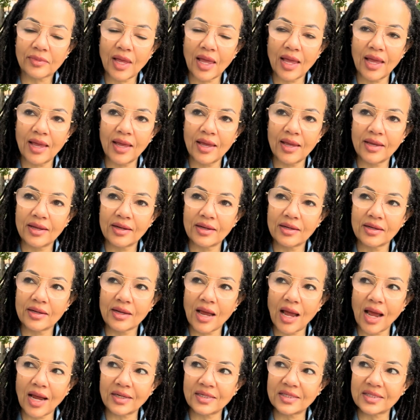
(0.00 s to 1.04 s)
and
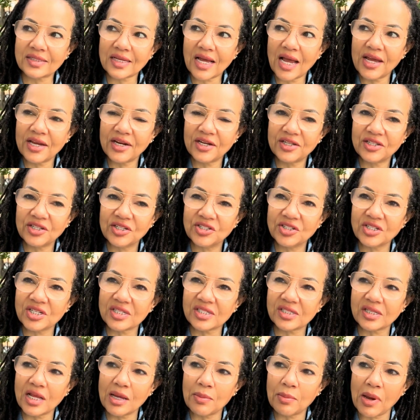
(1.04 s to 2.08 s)
I decided to
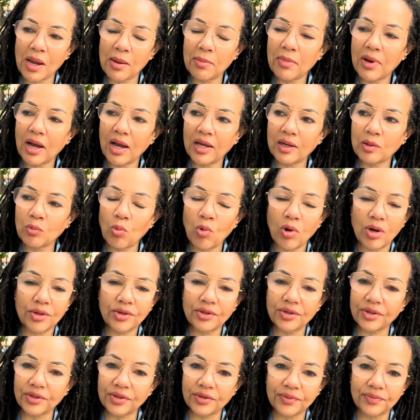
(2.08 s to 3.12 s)
just let my mind
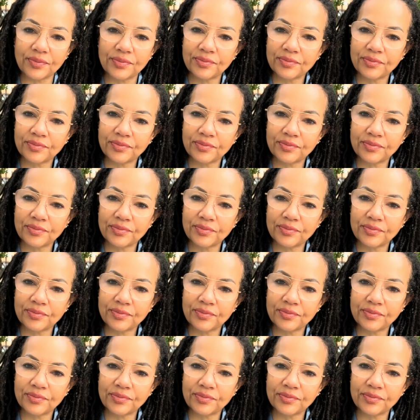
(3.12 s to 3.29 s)
wander.